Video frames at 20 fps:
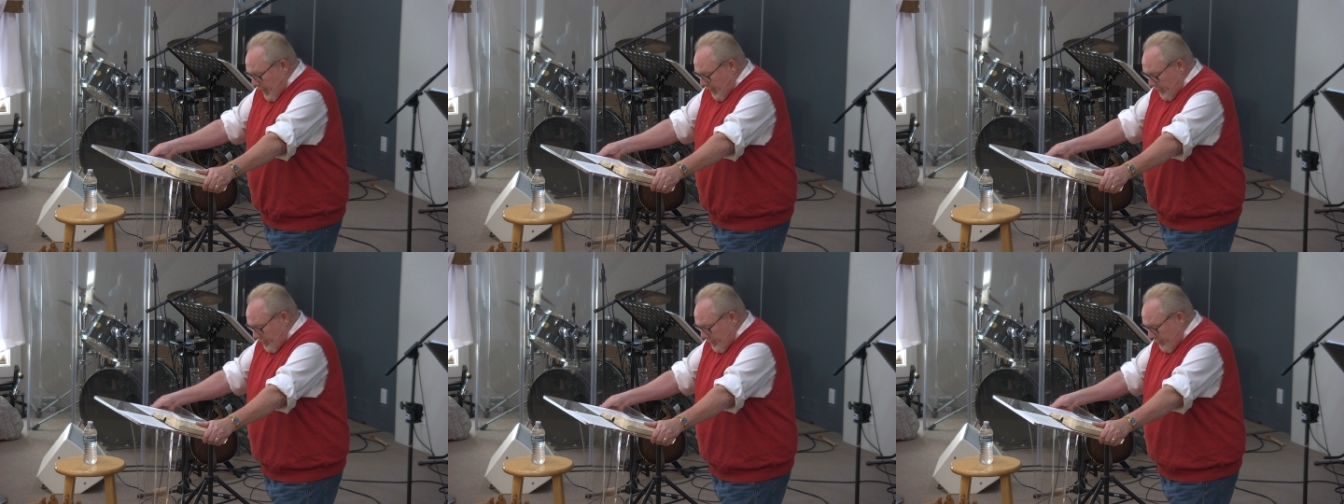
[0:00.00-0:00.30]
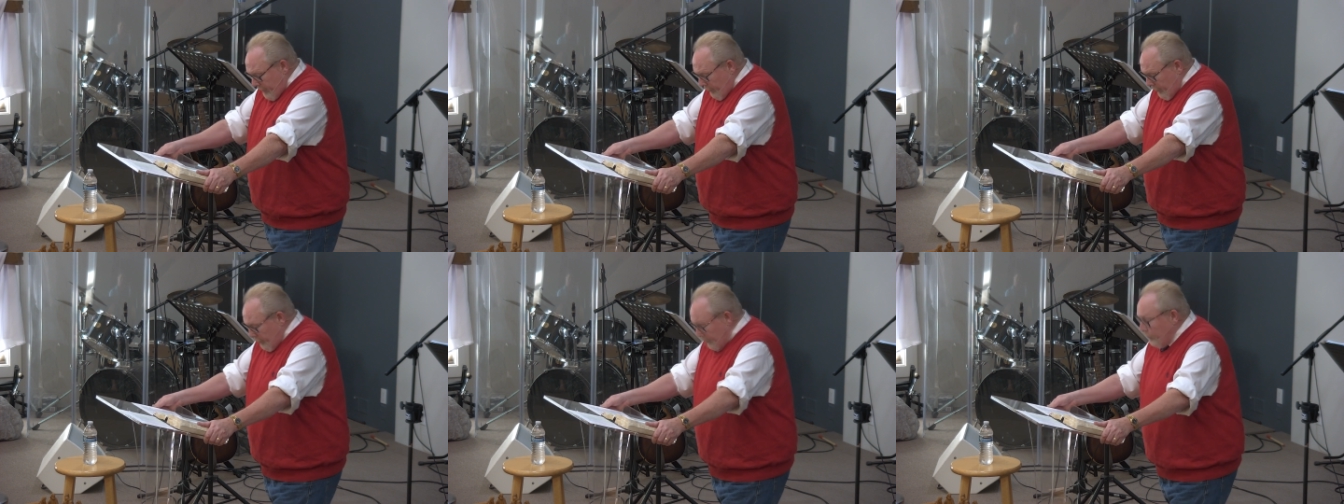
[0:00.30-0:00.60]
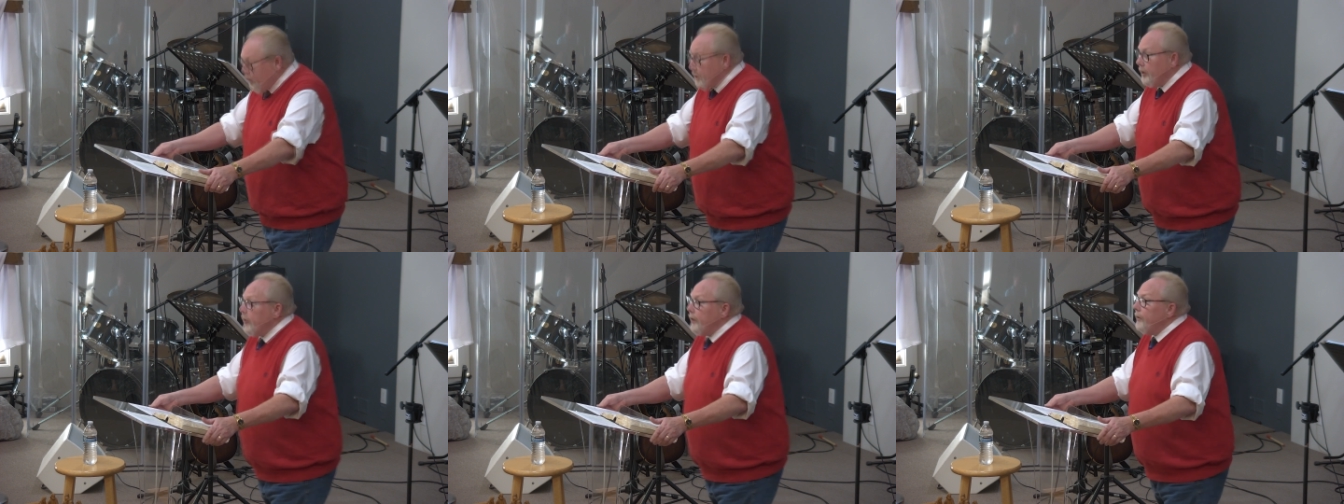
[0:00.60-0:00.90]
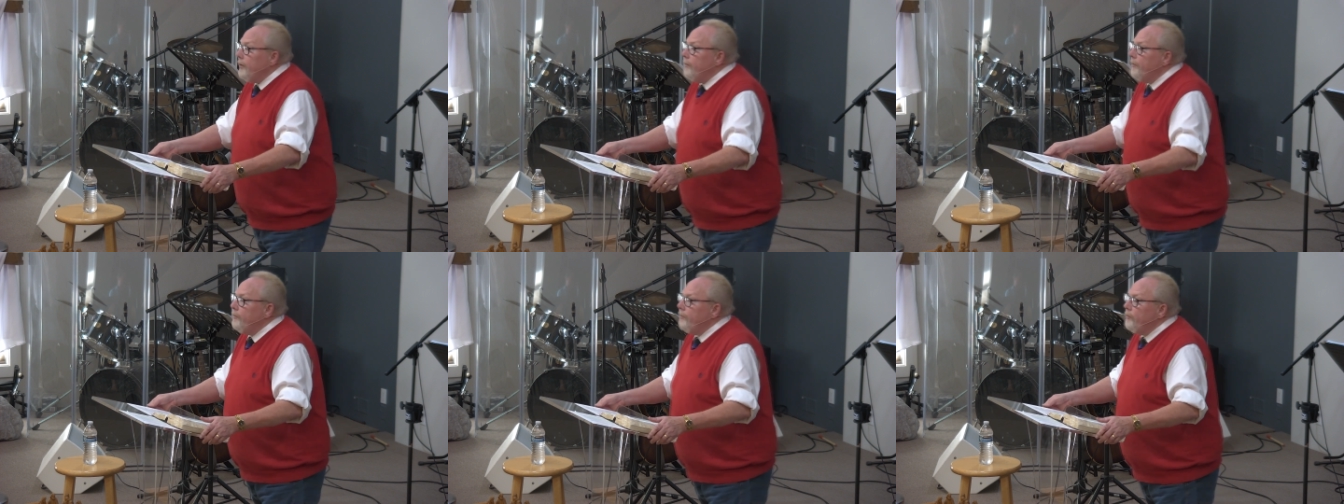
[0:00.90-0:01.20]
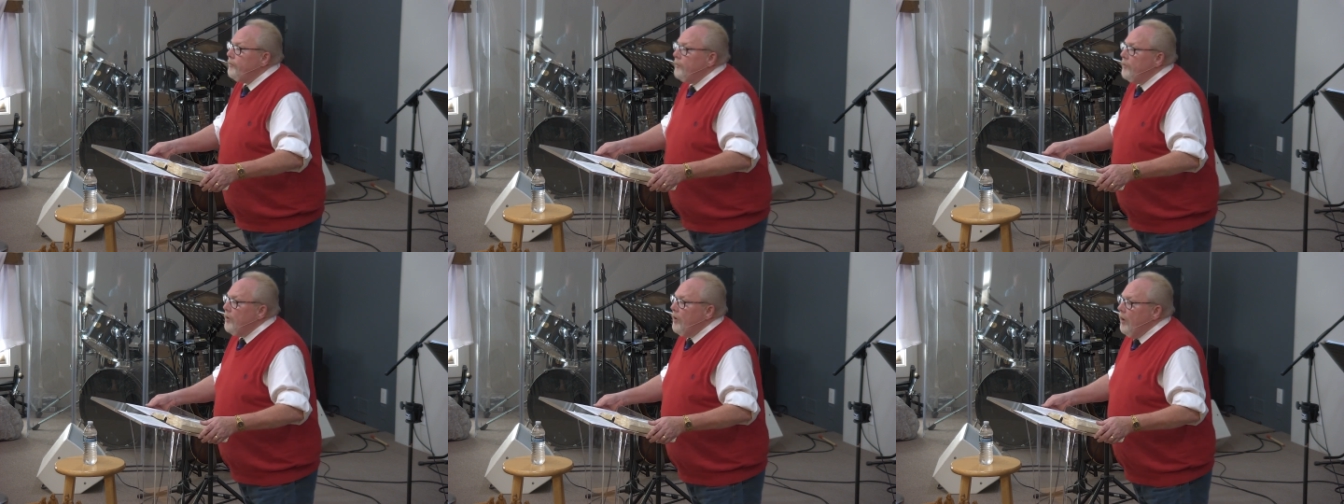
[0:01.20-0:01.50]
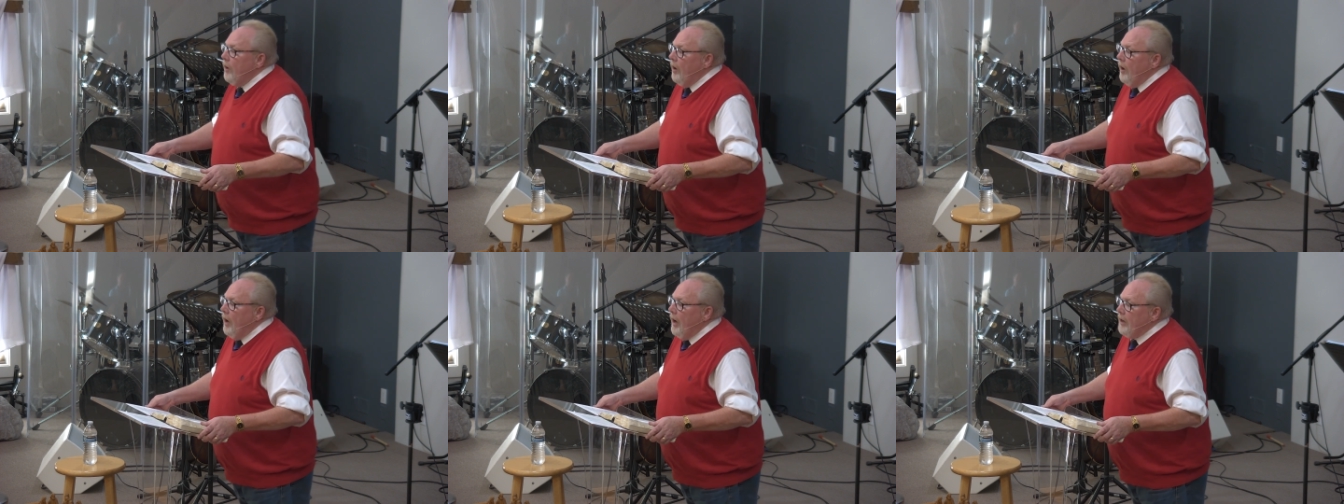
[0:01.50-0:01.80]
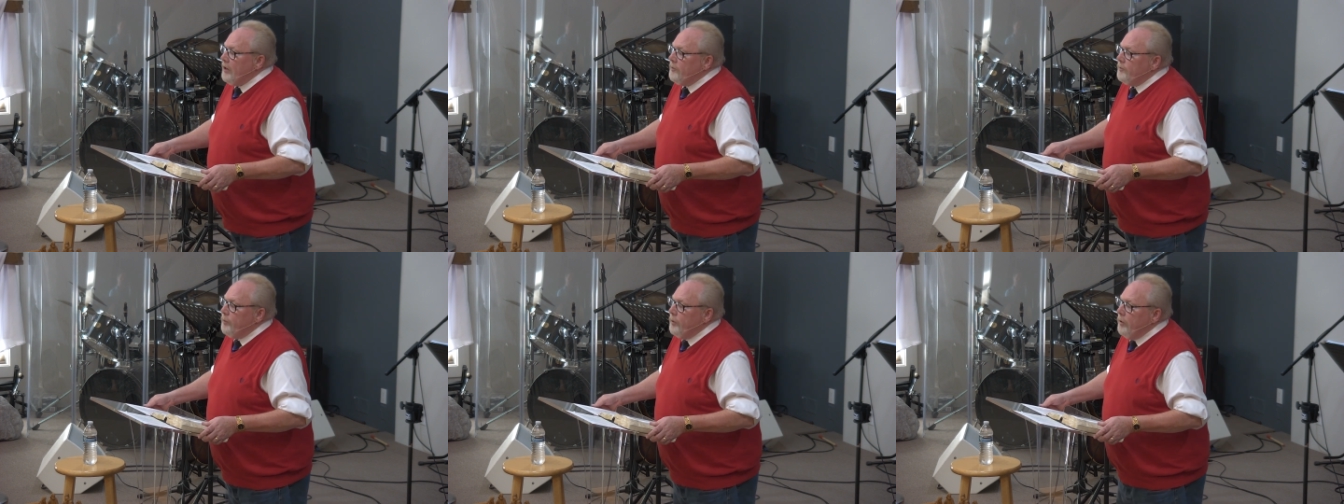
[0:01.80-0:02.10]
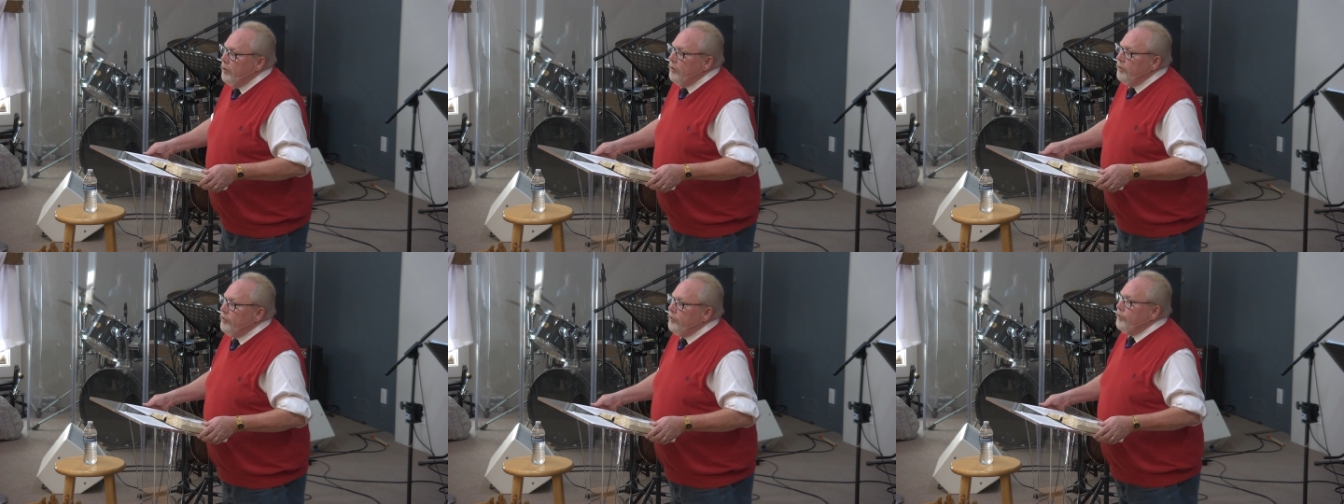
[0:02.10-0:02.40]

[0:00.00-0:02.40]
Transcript: had never seen, a hospital